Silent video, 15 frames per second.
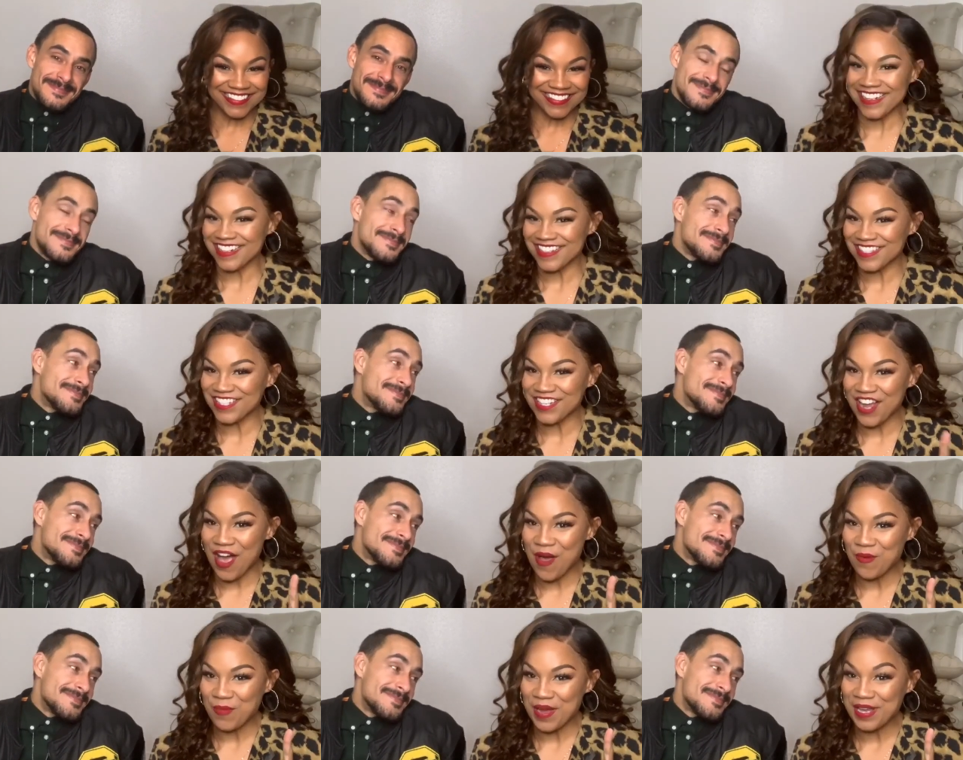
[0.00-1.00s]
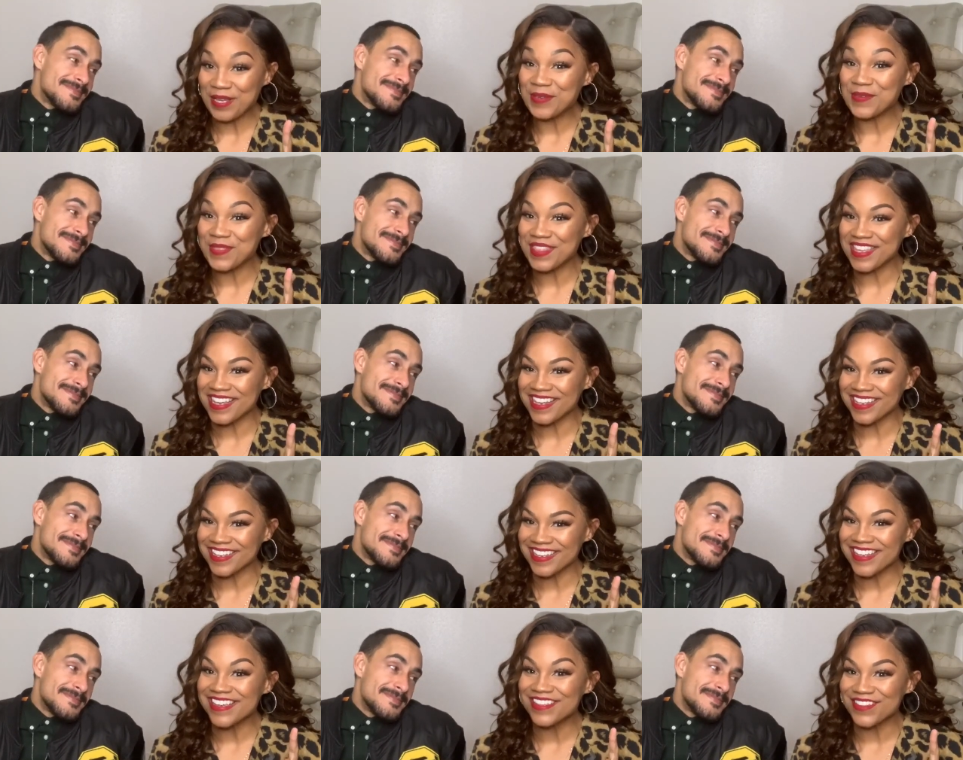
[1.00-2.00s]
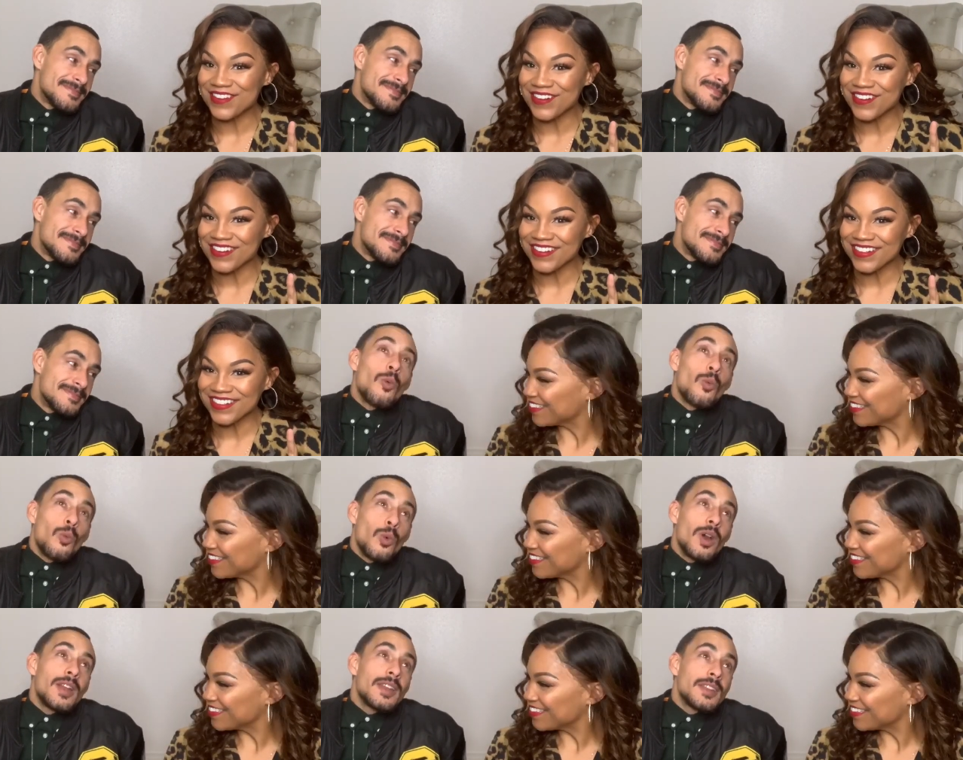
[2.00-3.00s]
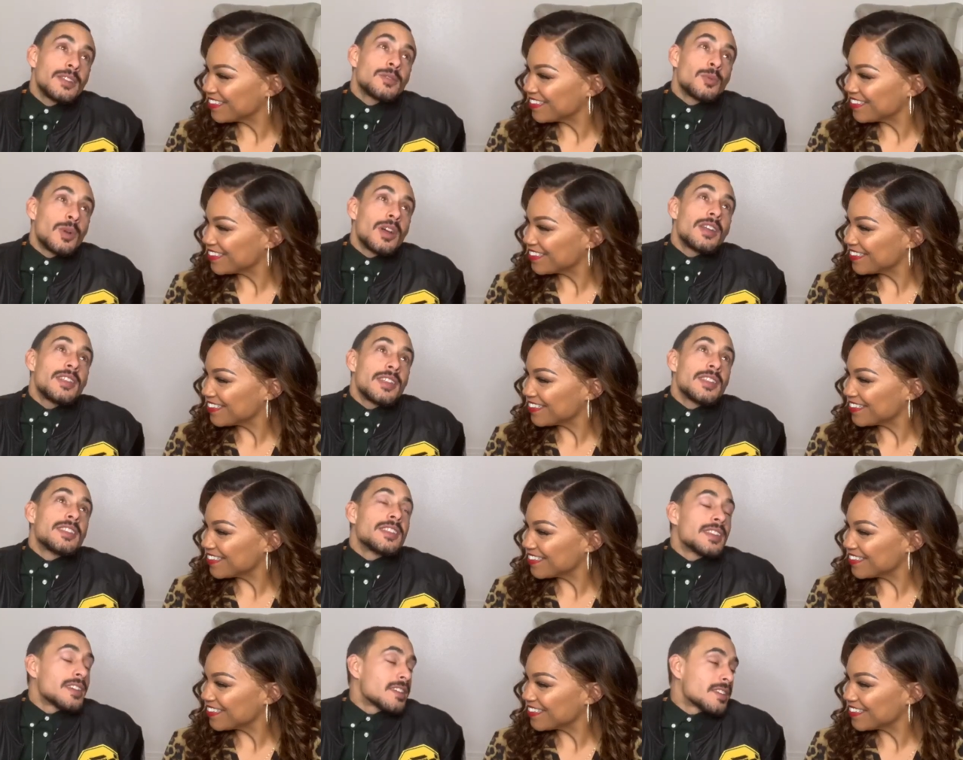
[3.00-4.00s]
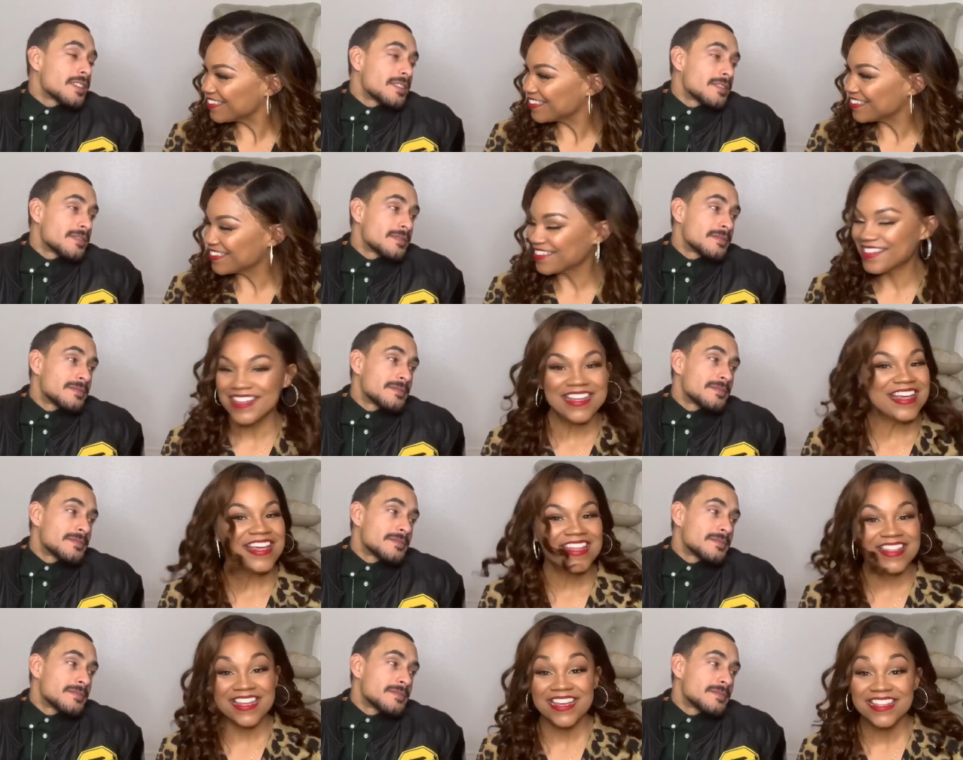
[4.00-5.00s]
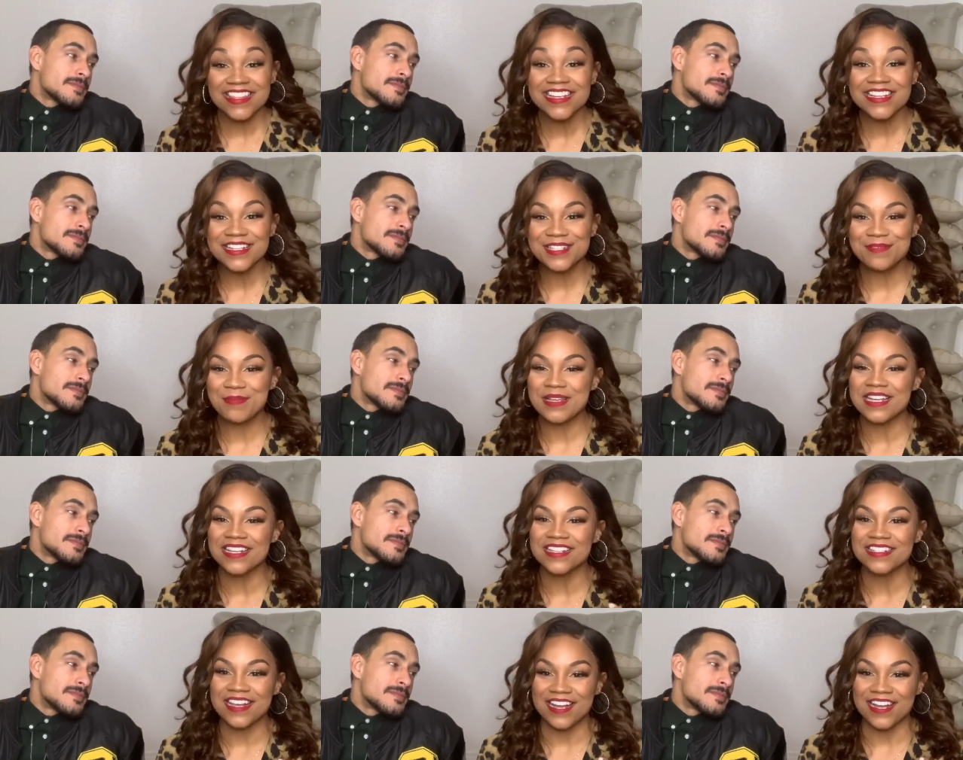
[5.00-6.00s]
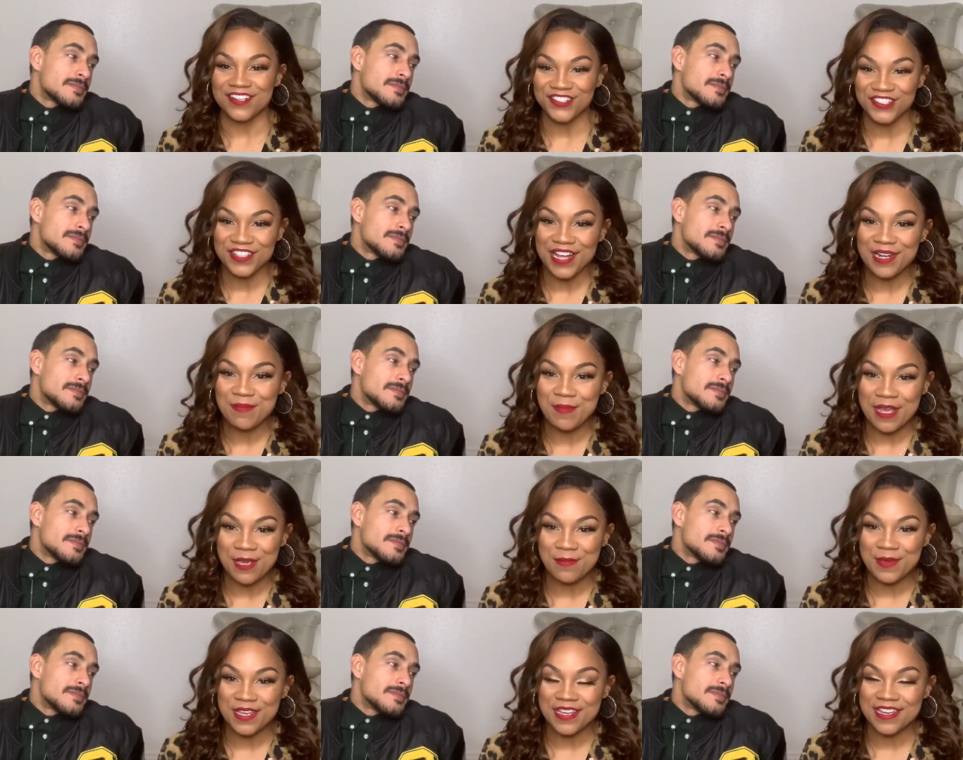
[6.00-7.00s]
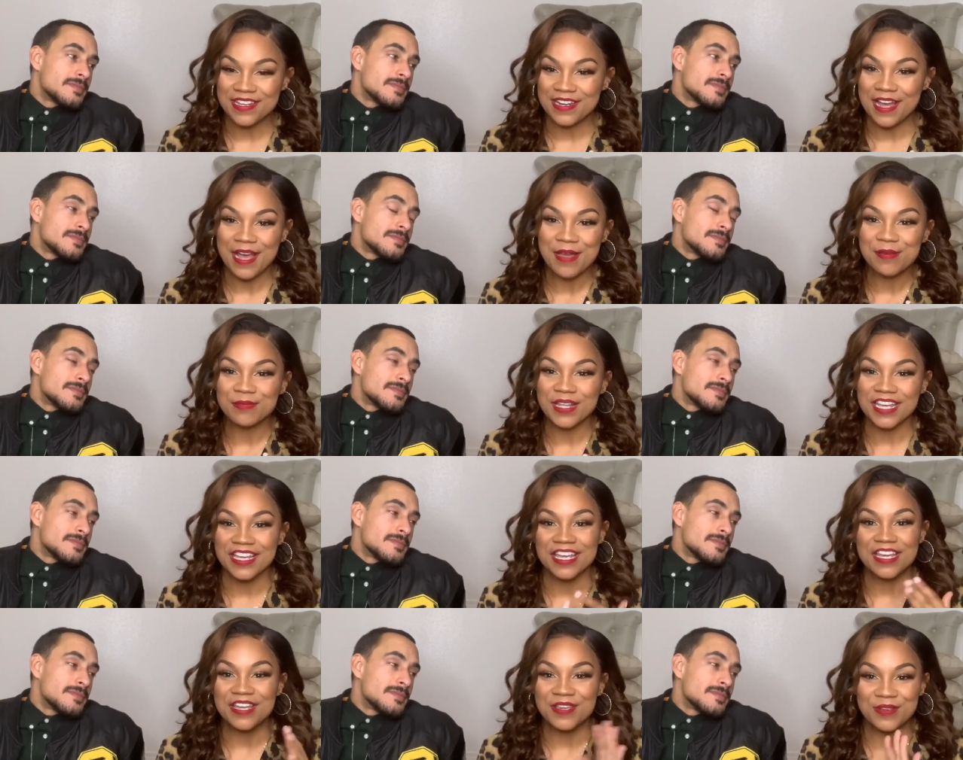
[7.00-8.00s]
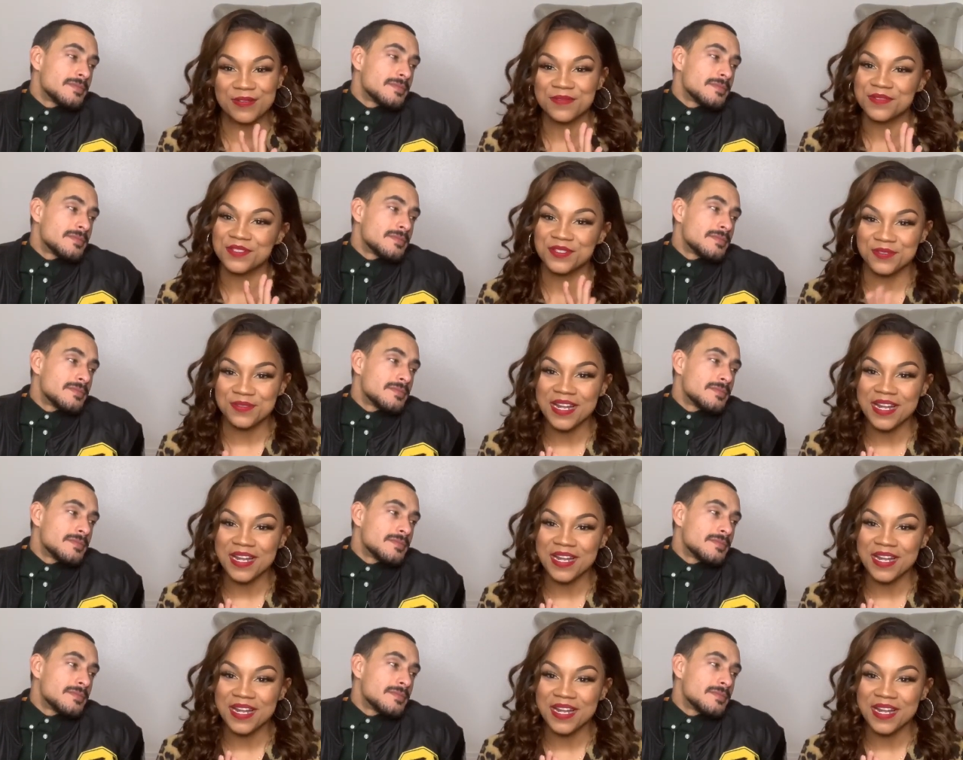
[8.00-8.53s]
Speaker 1: It's not why you think either.
Speaker 2: What is why they think?
Speaker 1: They think it's because I just had a baby and I am like, ew, do